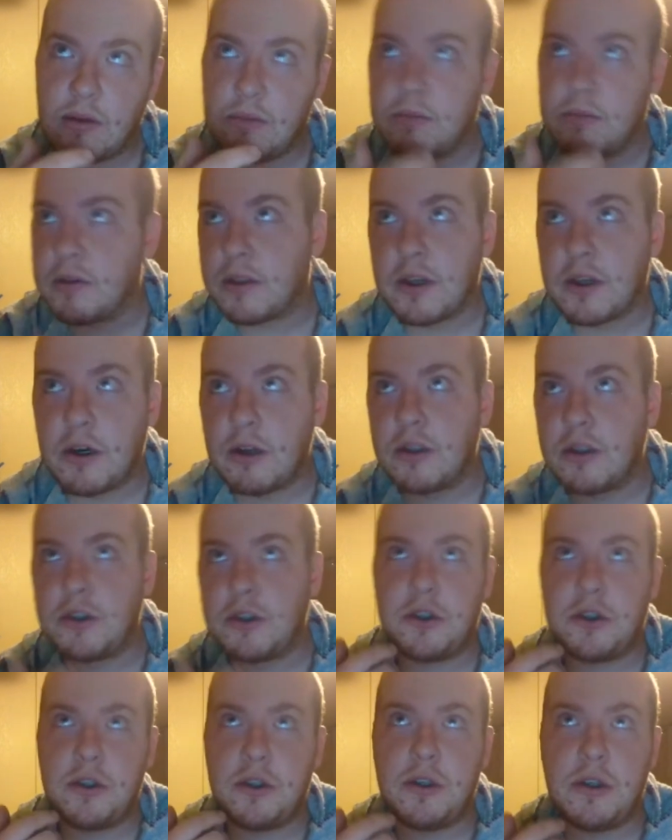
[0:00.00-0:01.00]

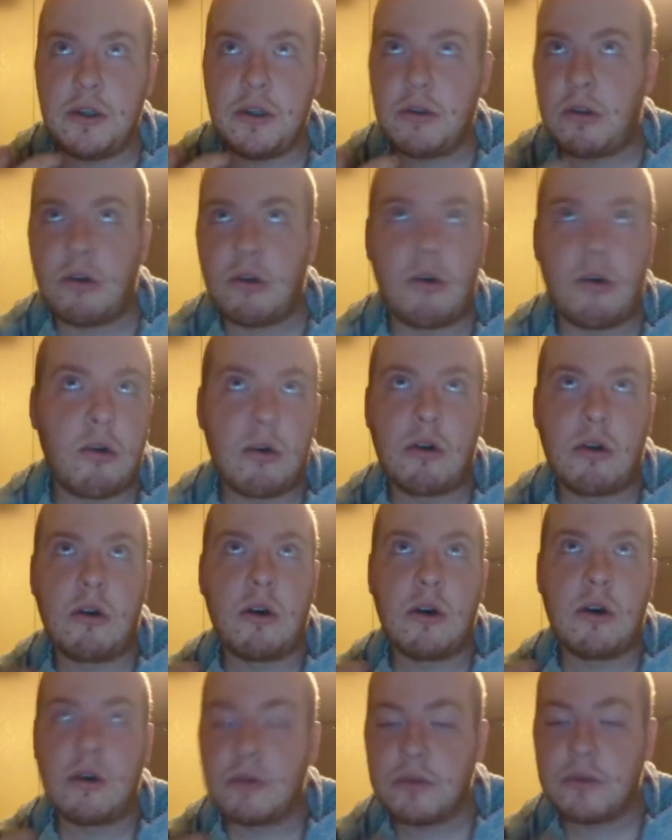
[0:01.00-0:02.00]
mythology,
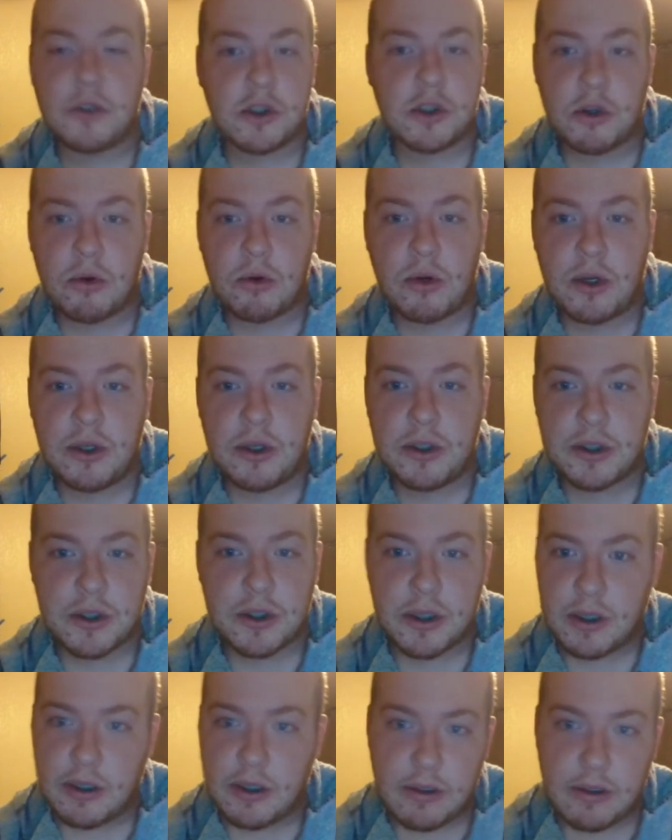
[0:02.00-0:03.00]
lore, stories